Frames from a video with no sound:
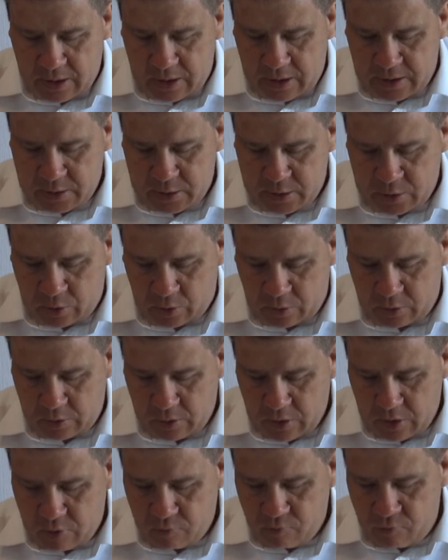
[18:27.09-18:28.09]
Antioch,
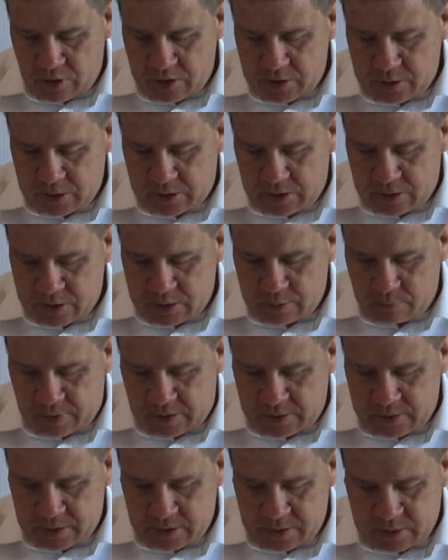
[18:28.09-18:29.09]
raids against the
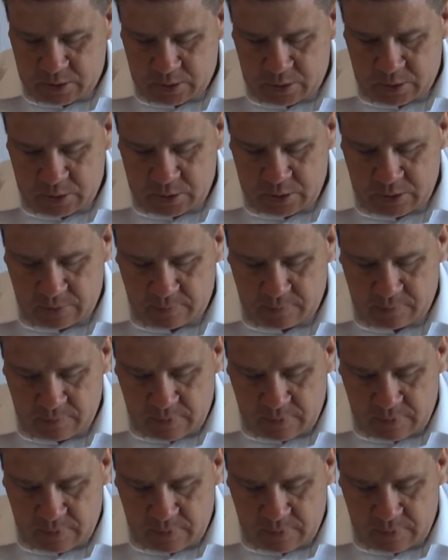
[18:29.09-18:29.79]
Byzantines